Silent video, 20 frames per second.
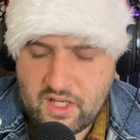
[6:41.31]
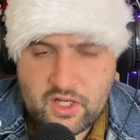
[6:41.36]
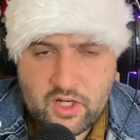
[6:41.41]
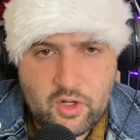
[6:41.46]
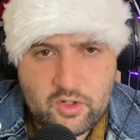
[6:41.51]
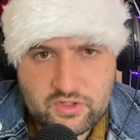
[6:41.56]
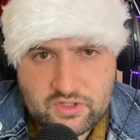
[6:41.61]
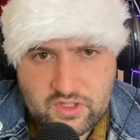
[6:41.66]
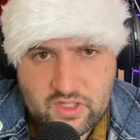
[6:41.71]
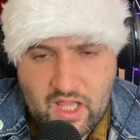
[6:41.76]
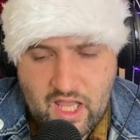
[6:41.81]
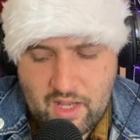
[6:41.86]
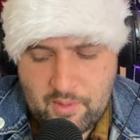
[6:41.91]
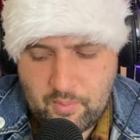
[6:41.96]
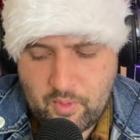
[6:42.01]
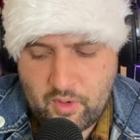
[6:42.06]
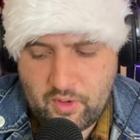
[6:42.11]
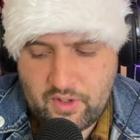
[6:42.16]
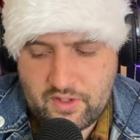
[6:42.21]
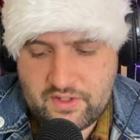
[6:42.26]
it goes a
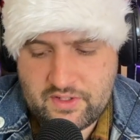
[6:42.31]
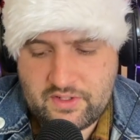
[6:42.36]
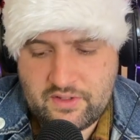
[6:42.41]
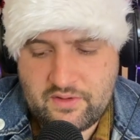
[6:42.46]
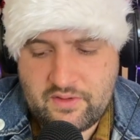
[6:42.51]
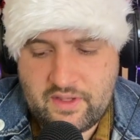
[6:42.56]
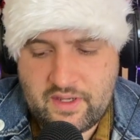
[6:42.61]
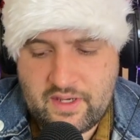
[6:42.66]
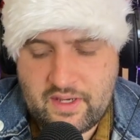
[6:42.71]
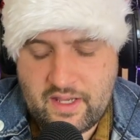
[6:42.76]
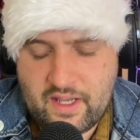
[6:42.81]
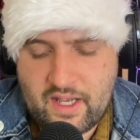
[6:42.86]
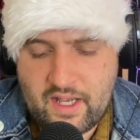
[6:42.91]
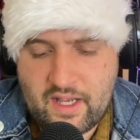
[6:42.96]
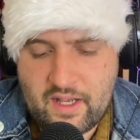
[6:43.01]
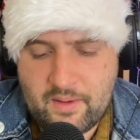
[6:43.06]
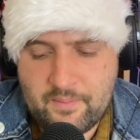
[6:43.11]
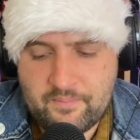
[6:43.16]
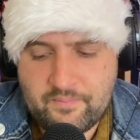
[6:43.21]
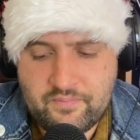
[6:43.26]
lot more into the
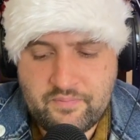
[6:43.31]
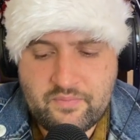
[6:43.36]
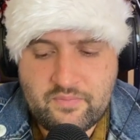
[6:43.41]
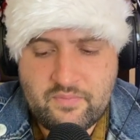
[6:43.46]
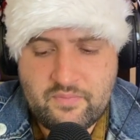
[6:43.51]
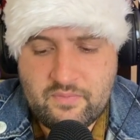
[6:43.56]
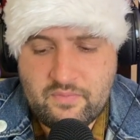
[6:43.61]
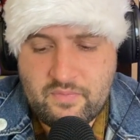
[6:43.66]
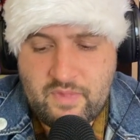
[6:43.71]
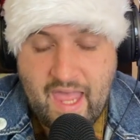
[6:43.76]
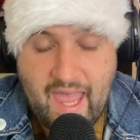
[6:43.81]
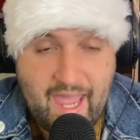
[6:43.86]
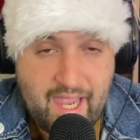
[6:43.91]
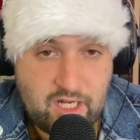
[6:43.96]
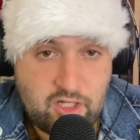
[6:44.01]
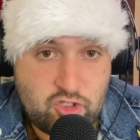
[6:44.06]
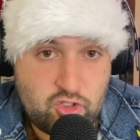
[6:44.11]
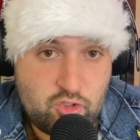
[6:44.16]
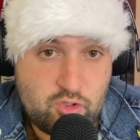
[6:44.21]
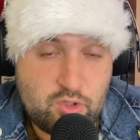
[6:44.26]

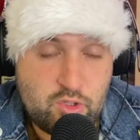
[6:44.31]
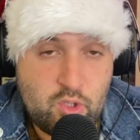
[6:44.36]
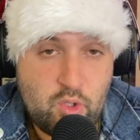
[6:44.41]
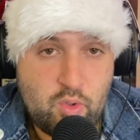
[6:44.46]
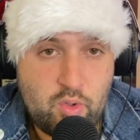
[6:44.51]
actual